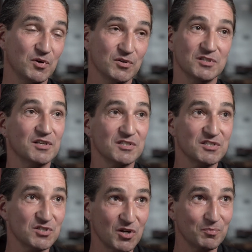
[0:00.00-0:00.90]
because it
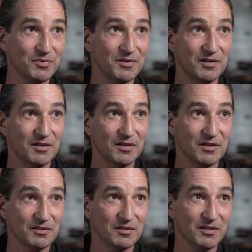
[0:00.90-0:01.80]
doesn't stop.
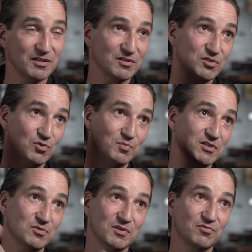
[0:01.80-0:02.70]
And I can zoom
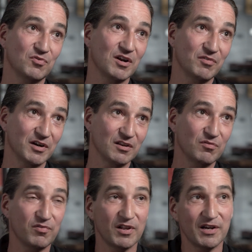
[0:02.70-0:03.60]
into it forever. I can
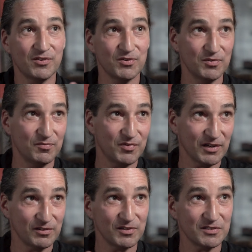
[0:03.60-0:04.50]
fly through
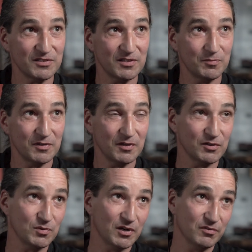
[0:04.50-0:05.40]
fractals. I
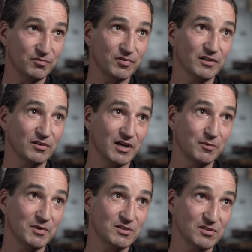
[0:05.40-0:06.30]
do a lot of fractal
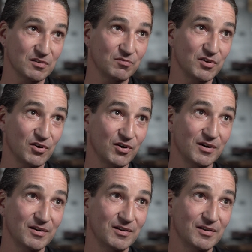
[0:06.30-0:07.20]
animations in
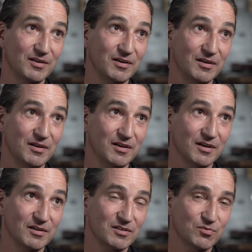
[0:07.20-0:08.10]
VR.
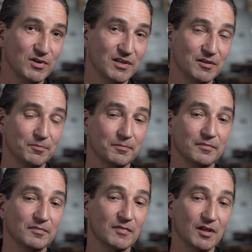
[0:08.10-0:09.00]
And it's really,
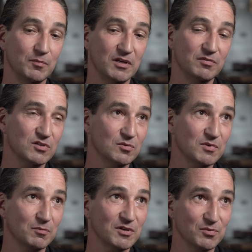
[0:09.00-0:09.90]
even to
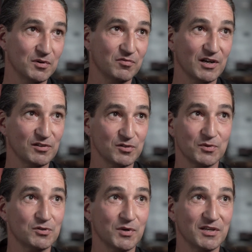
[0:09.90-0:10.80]
me, I've been doing fractals
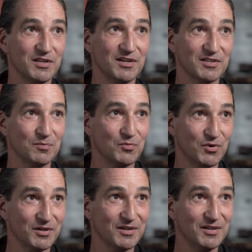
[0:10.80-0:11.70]
for 20 years and
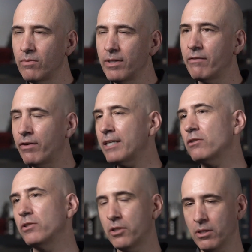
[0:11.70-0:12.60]
more. Right, in
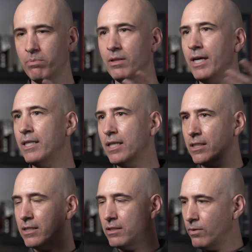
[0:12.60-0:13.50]
Fractal, you can apply
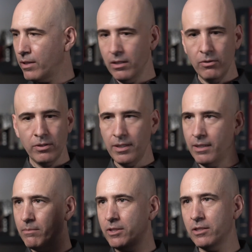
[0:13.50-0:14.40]
this with no
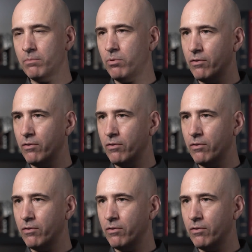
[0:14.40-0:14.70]
seams, just